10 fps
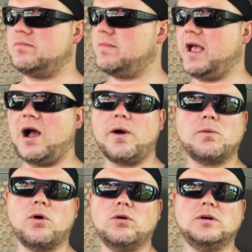how I
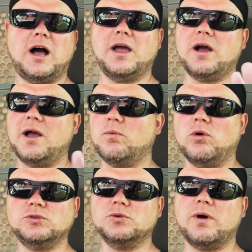roll. I
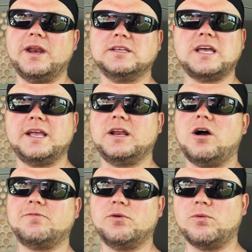won't do weddings. I get
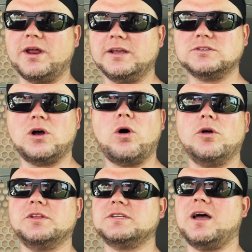offered weddings all
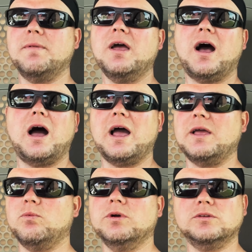the time.
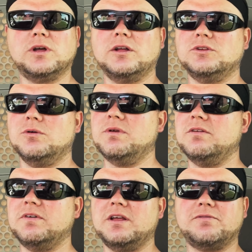I will not do them.
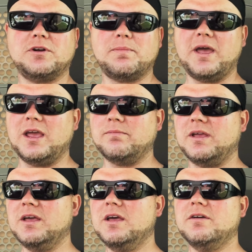Even if they're paying
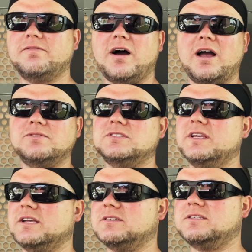me 5,
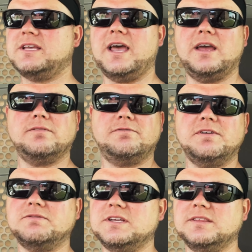6, 10,
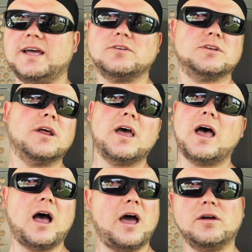15,000.
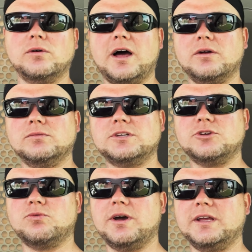I don't
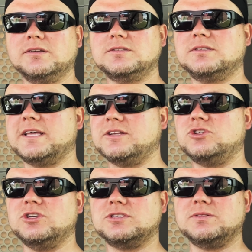touch weddings. That's
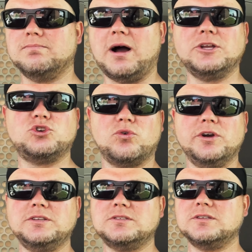just my
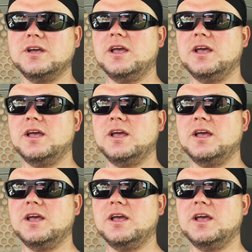choice.